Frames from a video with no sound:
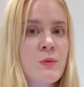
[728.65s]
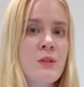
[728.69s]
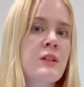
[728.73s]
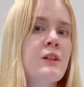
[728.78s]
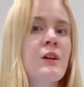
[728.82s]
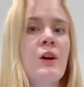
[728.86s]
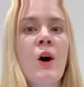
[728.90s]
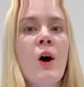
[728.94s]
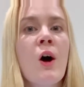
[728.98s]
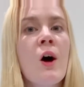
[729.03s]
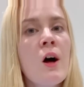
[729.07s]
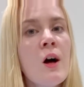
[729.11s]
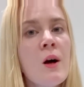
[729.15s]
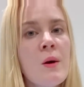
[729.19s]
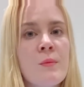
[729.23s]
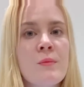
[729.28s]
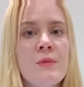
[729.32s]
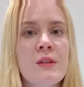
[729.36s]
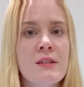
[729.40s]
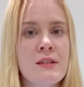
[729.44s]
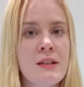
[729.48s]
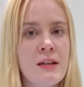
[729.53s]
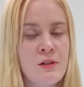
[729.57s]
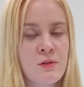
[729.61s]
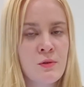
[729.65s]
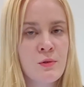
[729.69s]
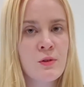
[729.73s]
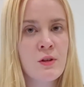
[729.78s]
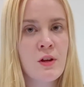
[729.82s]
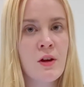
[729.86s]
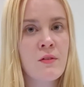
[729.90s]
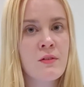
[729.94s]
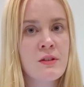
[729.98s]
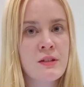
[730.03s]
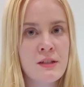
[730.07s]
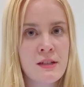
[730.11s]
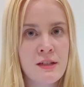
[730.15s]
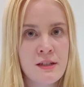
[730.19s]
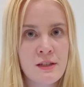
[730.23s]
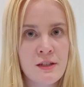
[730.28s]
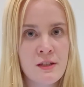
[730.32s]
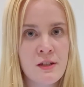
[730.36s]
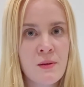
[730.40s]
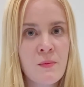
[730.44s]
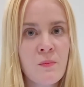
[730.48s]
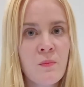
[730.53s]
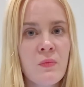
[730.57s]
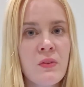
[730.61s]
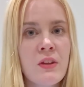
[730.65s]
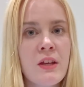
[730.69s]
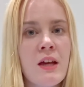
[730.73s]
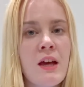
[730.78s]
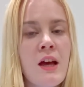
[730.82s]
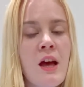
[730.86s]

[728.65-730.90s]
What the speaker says: to calm the central nervous system,